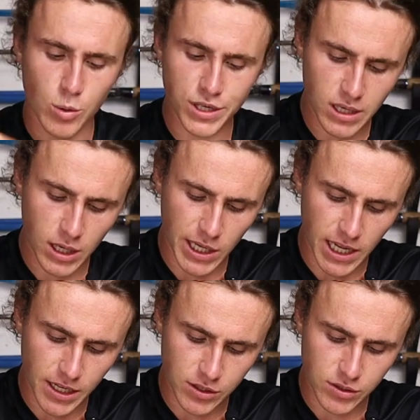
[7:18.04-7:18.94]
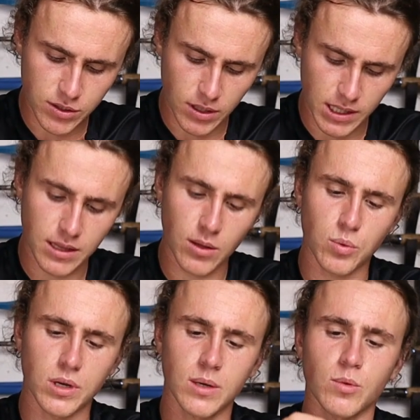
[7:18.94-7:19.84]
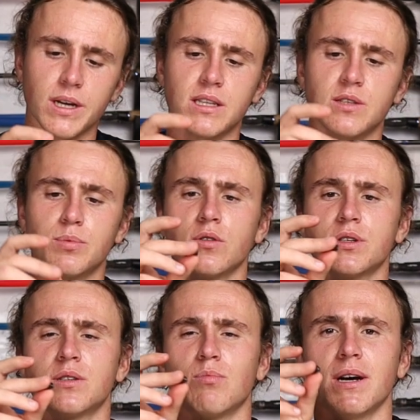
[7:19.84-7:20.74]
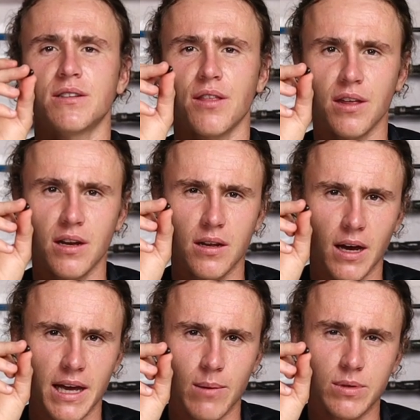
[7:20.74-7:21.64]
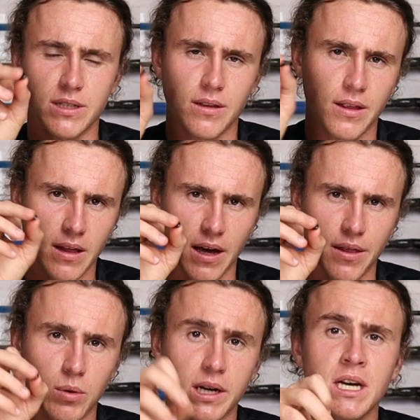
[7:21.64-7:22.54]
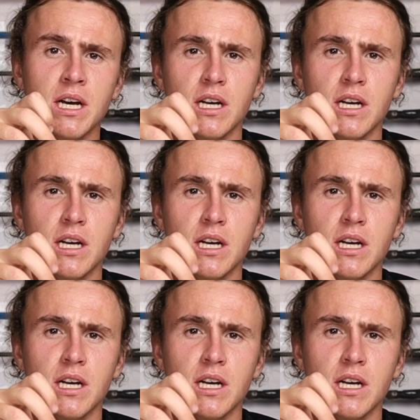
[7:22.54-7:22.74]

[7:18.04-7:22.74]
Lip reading: reason I used the worm weight is because it's much thinner in diameter than the other one.